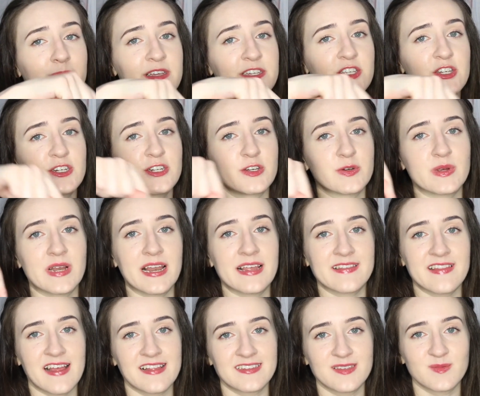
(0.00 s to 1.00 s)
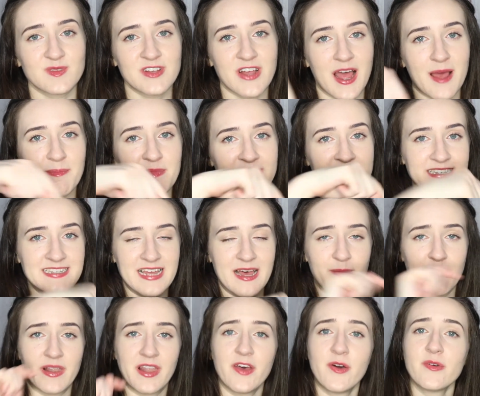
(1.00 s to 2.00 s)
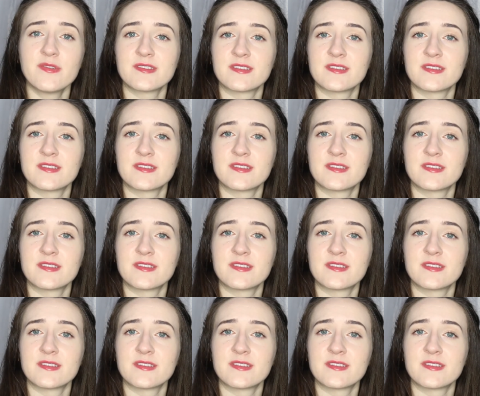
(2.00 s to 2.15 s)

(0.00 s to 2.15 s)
be sure to click that subscribe button down below